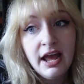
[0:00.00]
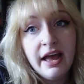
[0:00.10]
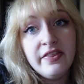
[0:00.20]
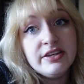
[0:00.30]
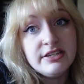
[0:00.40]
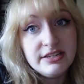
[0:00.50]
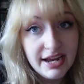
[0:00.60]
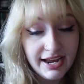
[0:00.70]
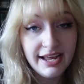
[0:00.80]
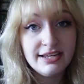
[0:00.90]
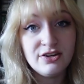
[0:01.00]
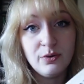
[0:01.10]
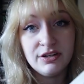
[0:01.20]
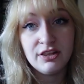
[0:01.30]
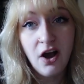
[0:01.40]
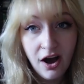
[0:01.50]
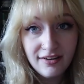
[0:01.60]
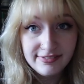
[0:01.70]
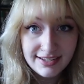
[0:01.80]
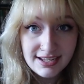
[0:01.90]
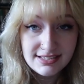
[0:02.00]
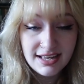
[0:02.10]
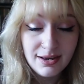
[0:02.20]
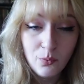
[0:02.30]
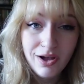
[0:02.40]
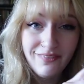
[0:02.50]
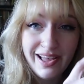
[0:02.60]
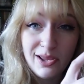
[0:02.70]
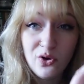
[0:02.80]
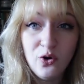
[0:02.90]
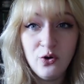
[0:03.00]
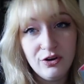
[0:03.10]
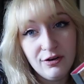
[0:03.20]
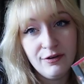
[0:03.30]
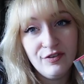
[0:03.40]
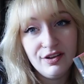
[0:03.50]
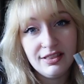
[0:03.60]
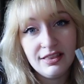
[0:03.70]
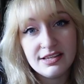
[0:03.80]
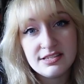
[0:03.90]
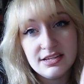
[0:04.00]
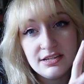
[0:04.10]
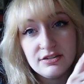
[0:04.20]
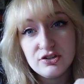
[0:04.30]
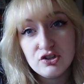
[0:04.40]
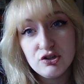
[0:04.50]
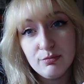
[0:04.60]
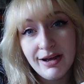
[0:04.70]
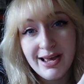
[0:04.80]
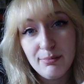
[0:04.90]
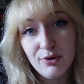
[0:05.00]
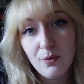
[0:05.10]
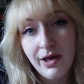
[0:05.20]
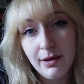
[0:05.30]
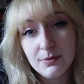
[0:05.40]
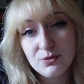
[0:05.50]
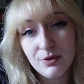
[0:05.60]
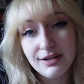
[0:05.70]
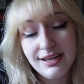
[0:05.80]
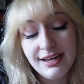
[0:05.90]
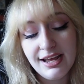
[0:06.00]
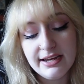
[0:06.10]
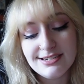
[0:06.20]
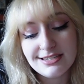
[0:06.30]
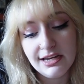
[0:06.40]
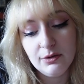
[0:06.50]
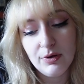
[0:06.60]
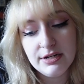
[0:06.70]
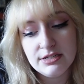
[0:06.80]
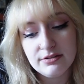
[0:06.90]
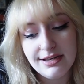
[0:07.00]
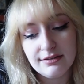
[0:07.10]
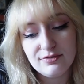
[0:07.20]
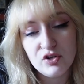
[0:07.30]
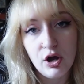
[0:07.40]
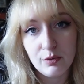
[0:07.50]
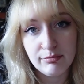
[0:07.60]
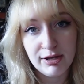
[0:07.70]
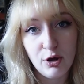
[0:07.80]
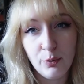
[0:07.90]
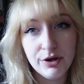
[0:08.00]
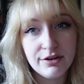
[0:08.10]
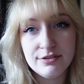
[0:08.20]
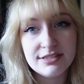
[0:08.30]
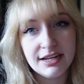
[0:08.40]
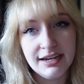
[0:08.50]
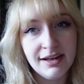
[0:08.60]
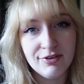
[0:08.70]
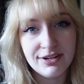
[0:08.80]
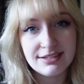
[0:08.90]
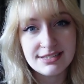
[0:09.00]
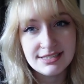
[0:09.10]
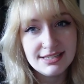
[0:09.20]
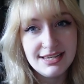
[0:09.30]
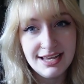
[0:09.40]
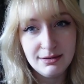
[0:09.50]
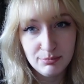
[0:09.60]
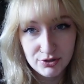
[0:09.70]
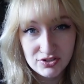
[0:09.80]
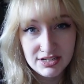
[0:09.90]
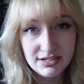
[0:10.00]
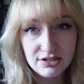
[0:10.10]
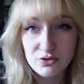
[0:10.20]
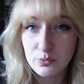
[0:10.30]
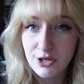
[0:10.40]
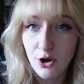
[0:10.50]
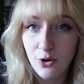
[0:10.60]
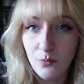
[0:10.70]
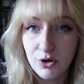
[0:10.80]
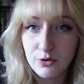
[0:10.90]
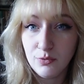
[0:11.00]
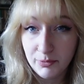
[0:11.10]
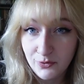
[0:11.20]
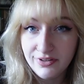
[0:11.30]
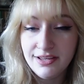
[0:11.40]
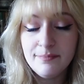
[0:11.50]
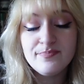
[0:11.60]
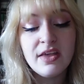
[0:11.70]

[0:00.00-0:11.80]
And then today I had to go into the office. And while I could have listened to my book while I was working, I just kind of wanted to like talk with my coworkers that I never get to see in person because we all work remotely.